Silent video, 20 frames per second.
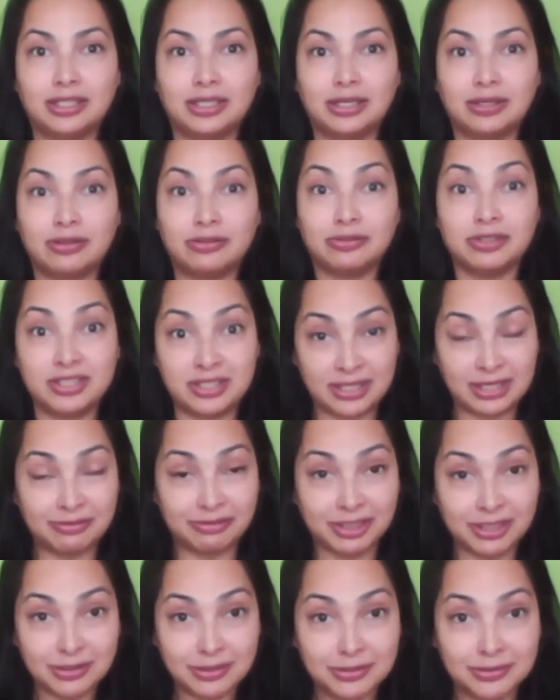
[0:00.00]
receive
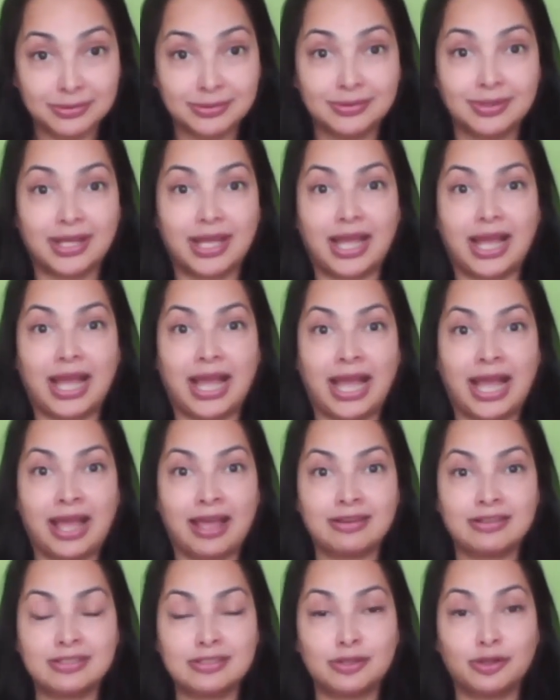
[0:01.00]
it
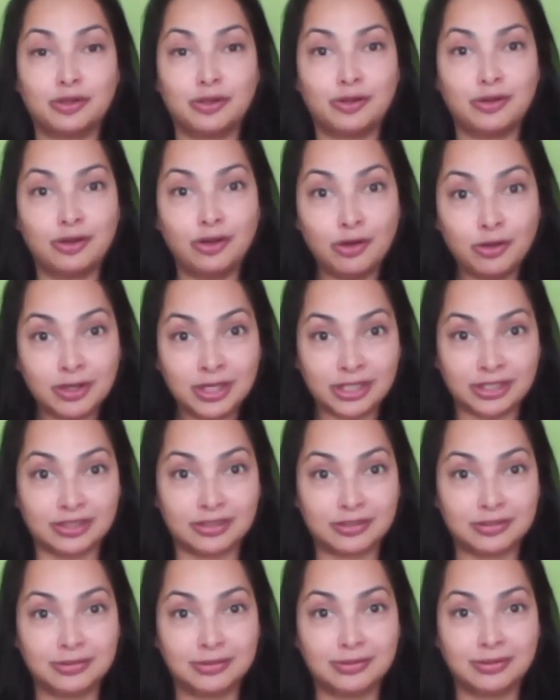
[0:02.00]
and look at
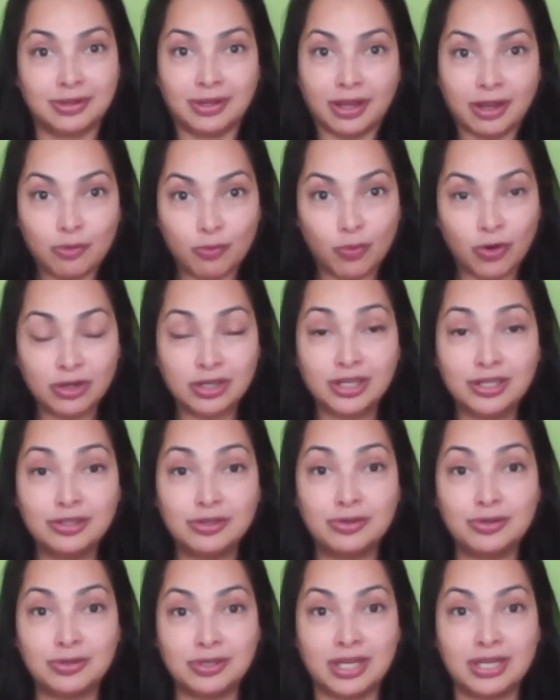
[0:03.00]
it. And what are you
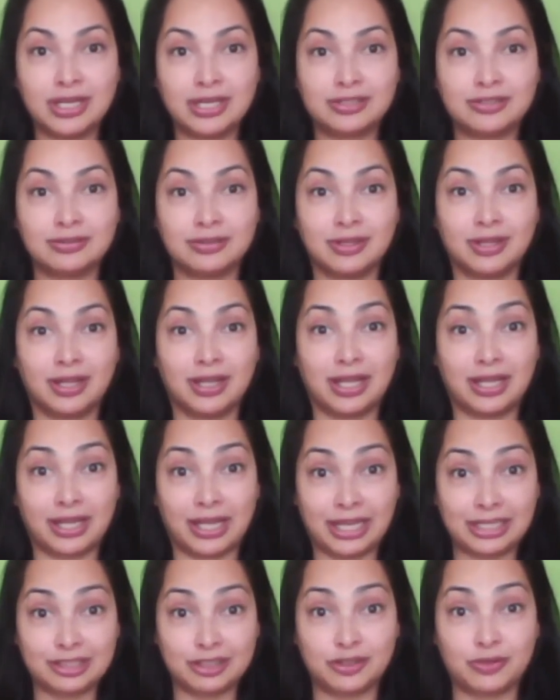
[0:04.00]
looking at
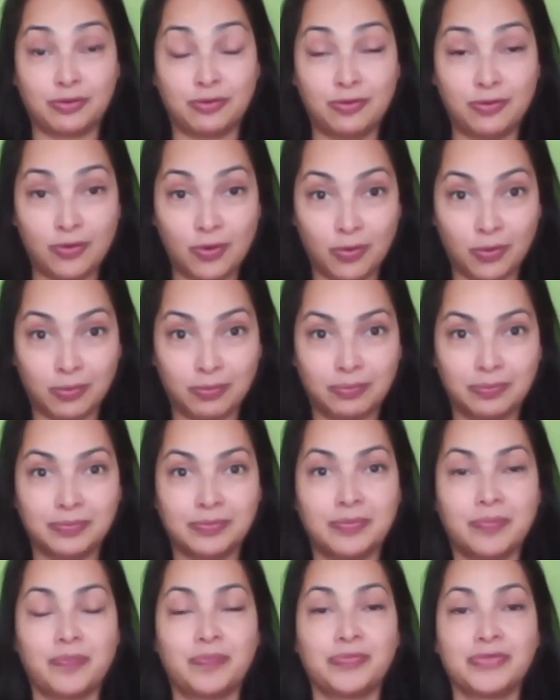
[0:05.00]
at it for?
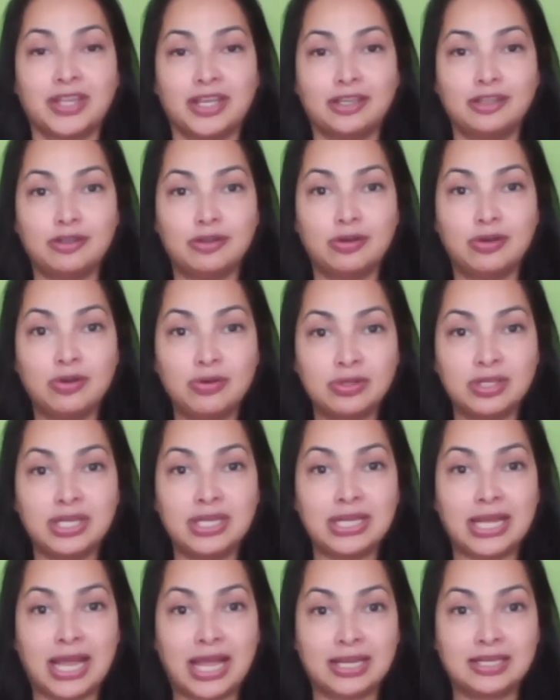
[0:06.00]
You're
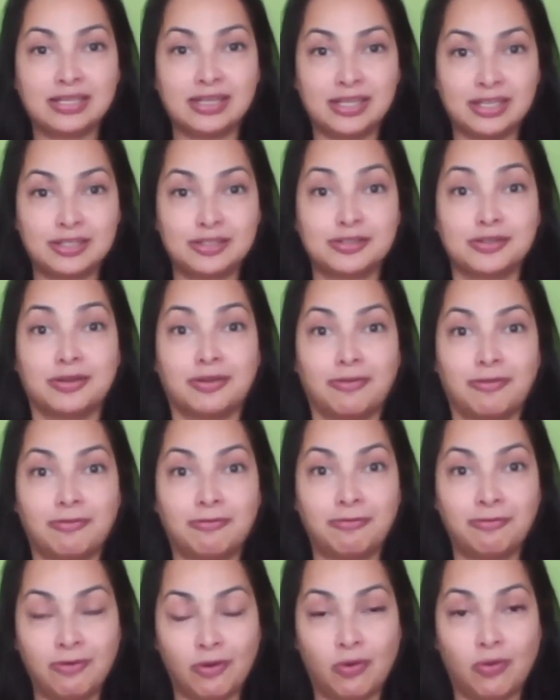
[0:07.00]
looking at it
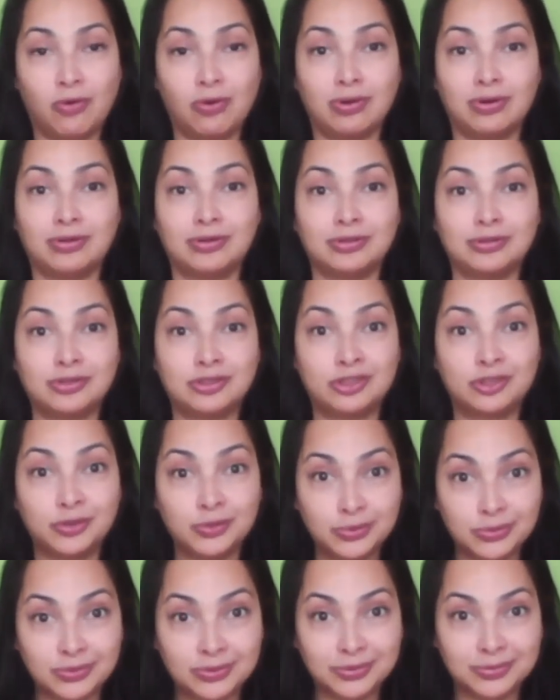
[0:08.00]
for
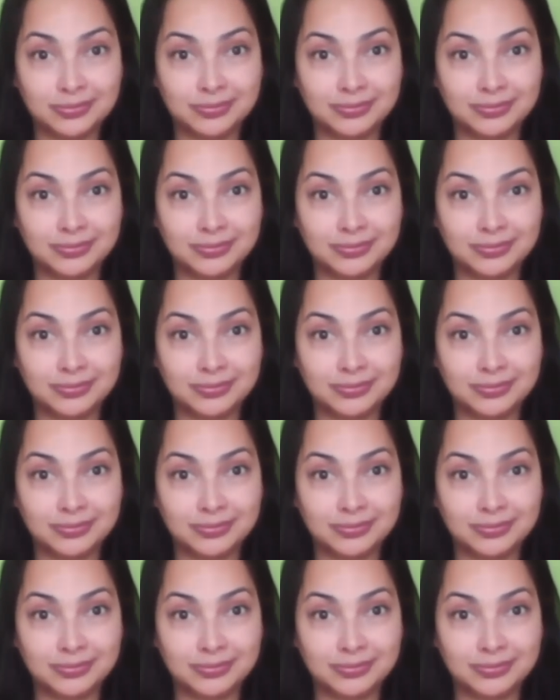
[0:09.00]
truth.